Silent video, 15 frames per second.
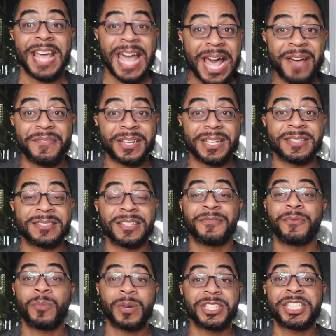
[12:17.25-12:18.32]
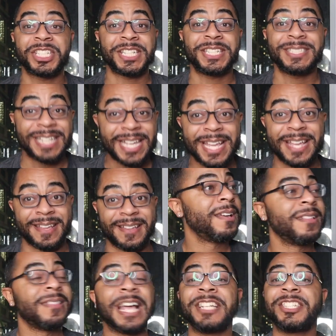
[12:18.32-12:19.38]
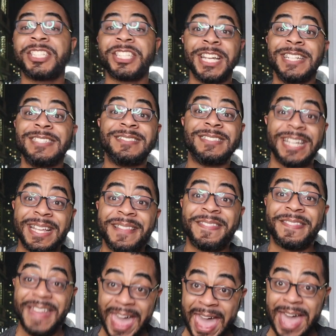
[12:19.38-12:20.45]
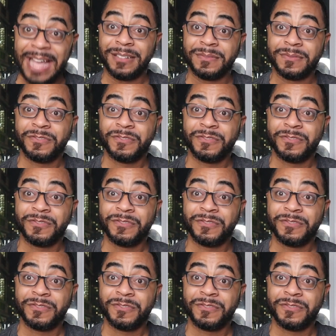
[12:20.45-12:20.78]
evidence of what she did. Like, she did that.